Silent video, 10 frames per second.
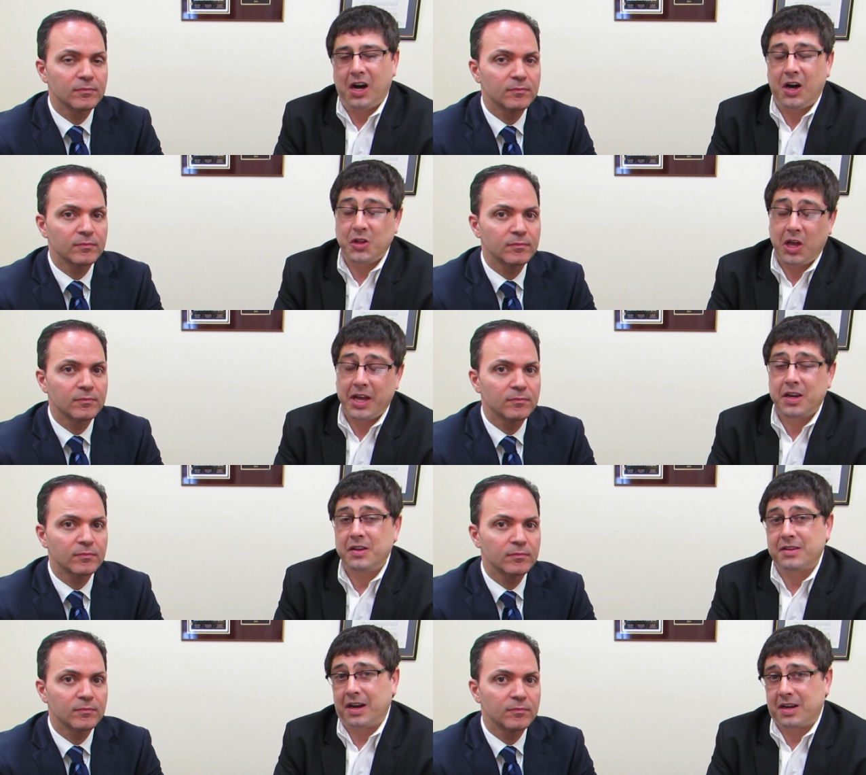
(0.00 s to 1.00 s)

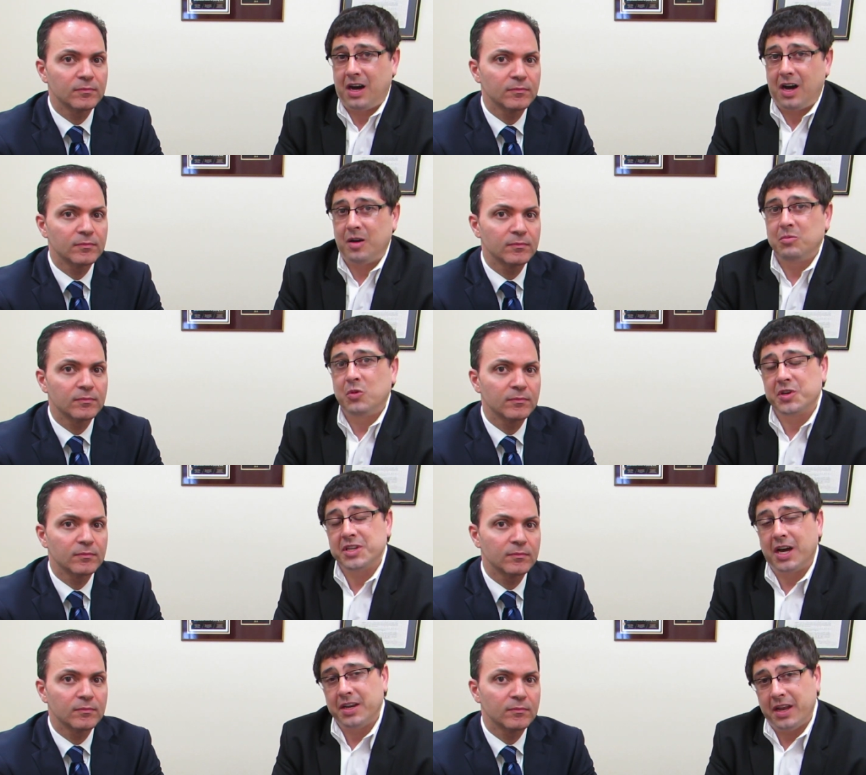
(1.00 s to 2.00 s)
Speaker 1: unlike .com or
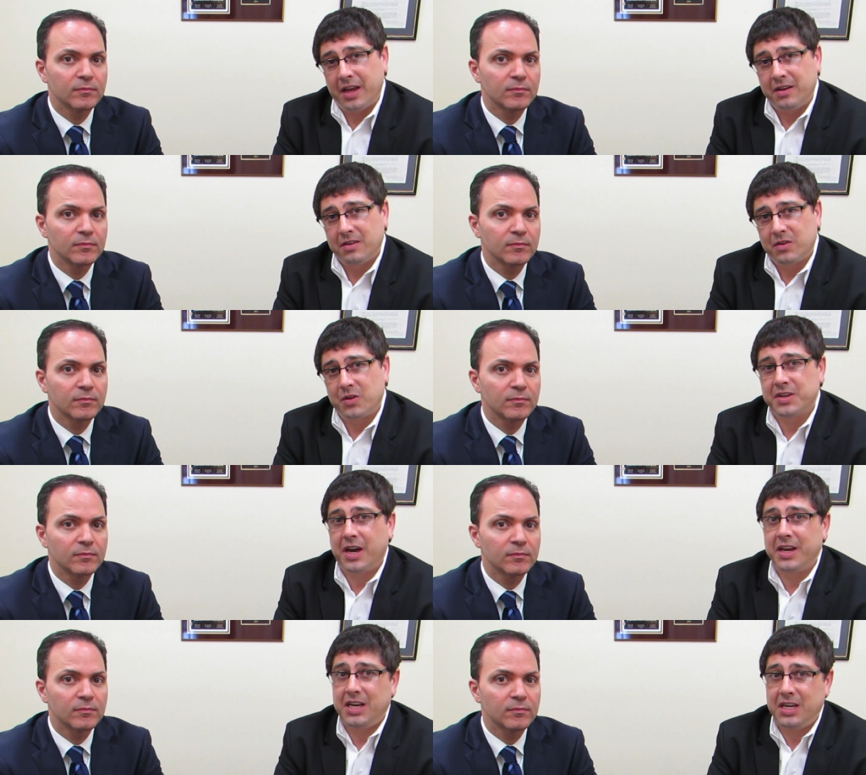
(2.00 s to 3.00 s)
.net or
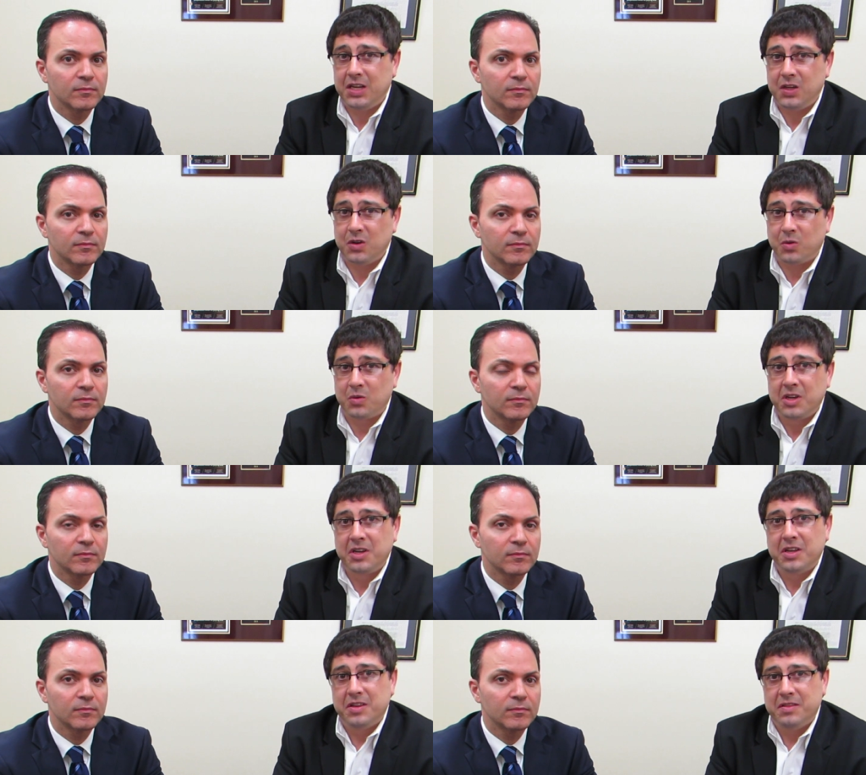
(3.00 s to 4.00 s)
.edu.
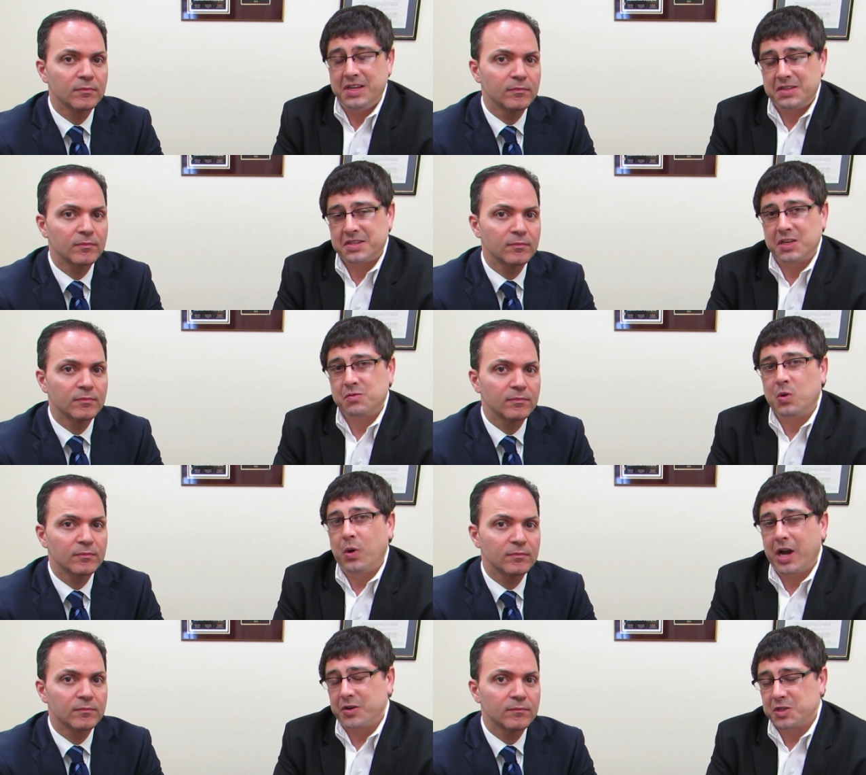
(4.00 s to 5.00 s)
These sites
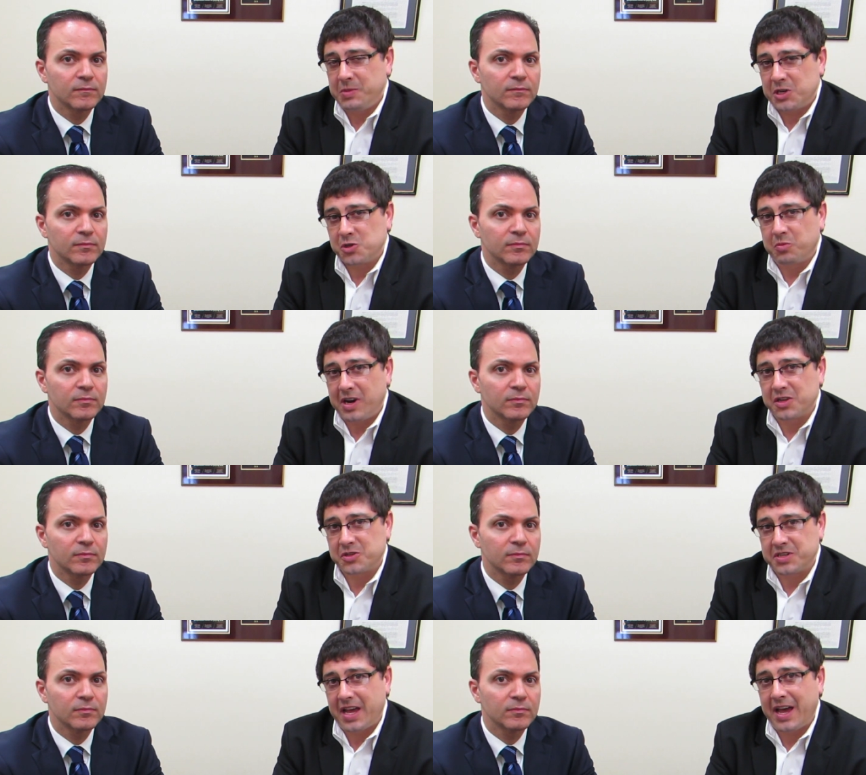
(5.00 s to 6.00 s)
require a special
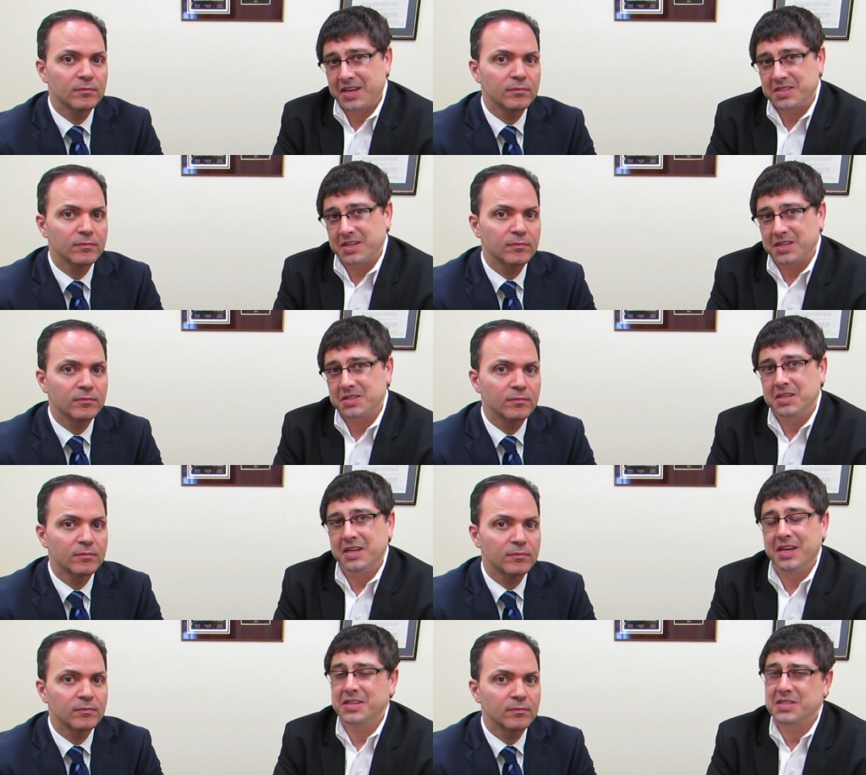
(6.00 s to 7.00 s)
browser to access,
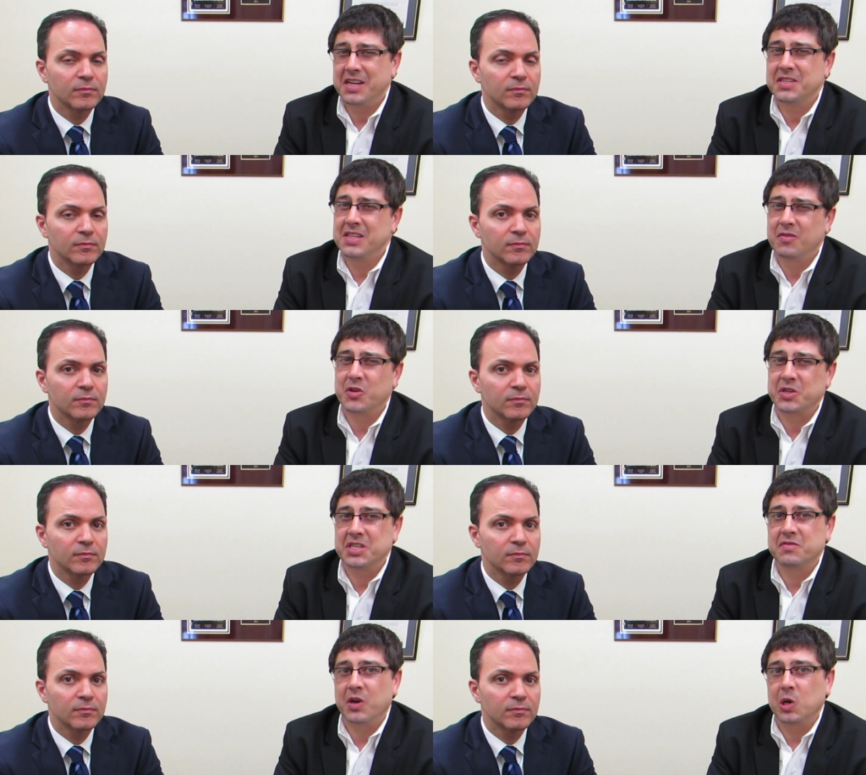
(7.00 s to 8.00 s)
and the sites never
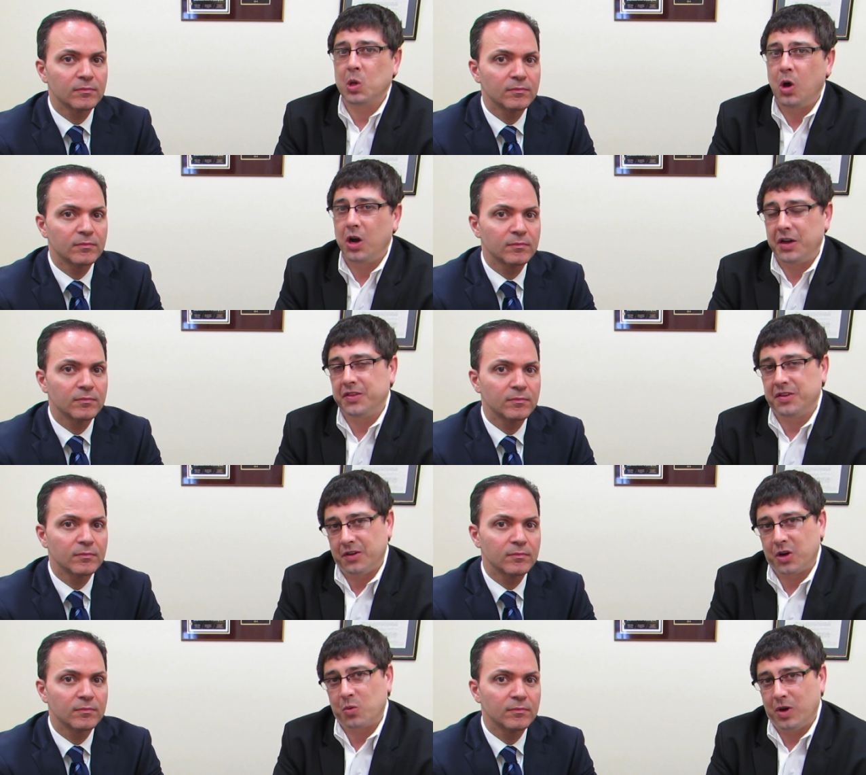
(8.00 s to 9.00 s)
exist very long on the
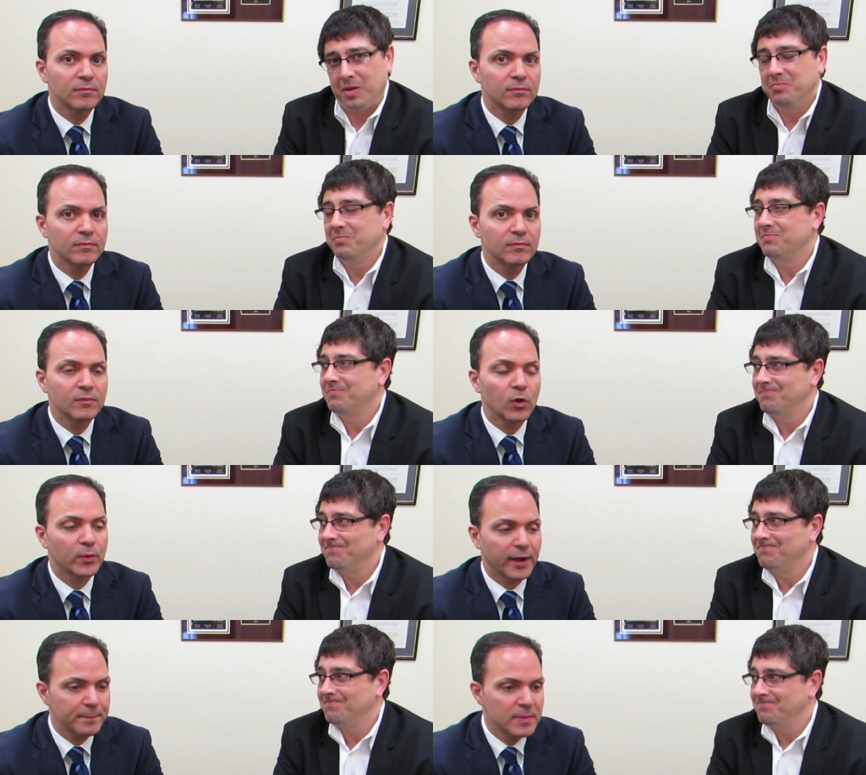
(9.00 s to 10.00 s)
dark web.
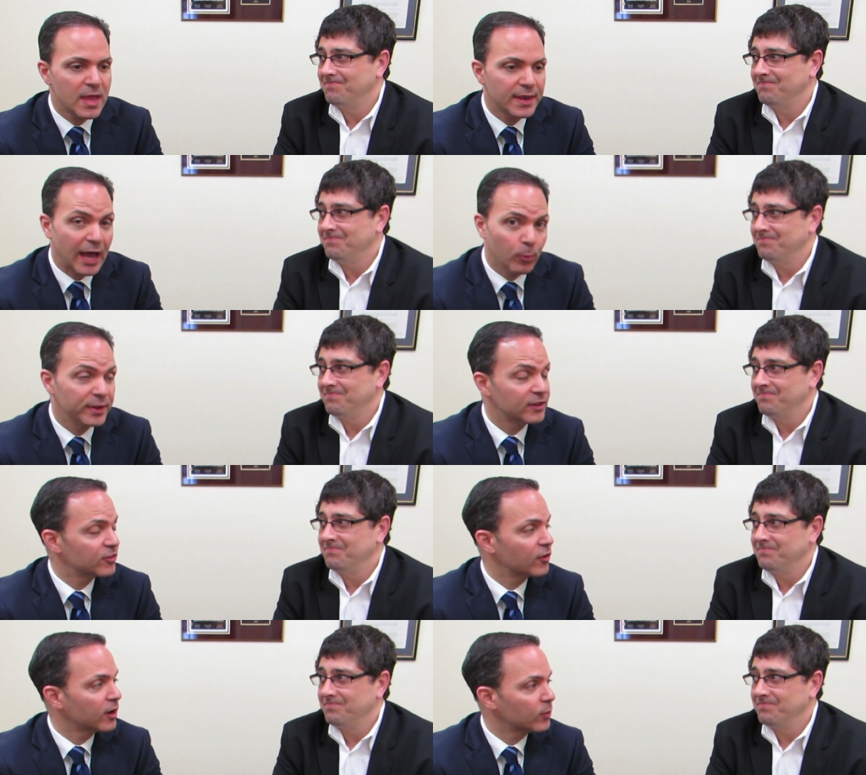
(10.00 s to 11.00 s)
Okay. Now, how big is the
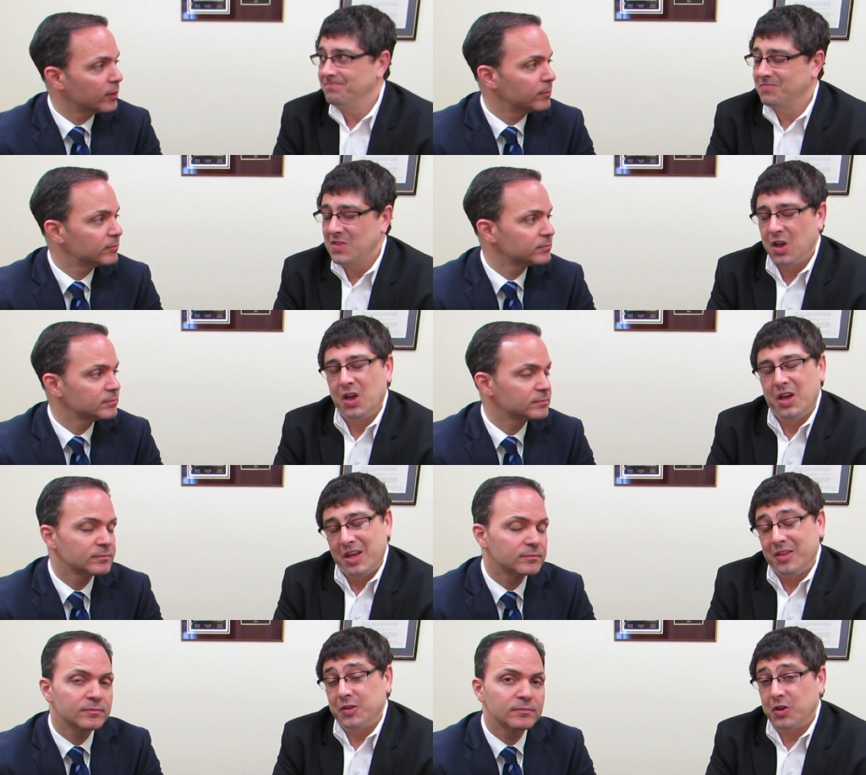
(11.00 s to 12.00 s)
dark web?
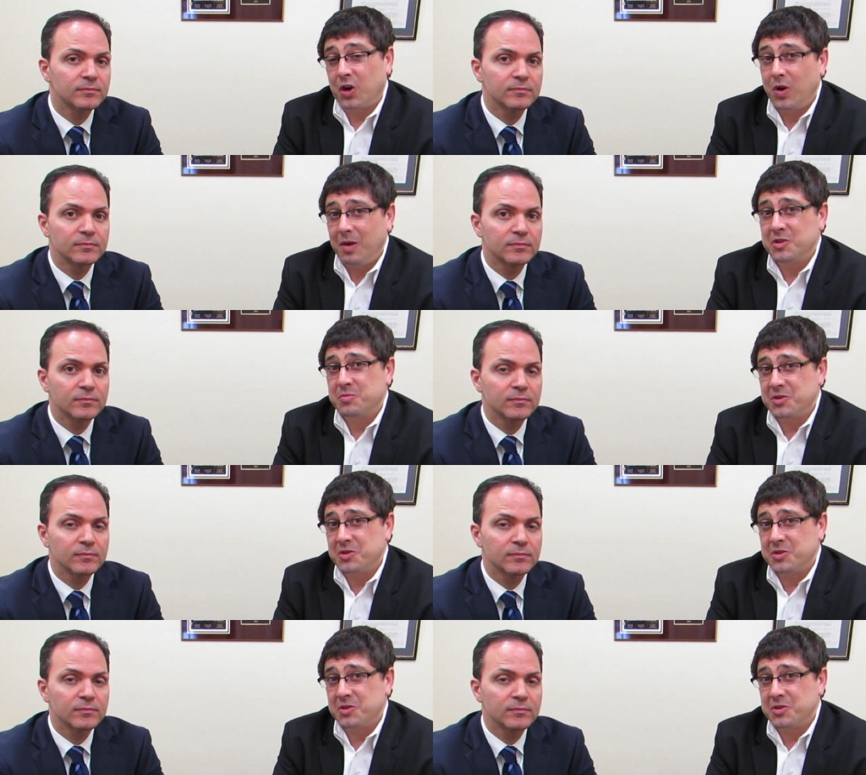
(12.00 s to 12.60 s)
The dark web is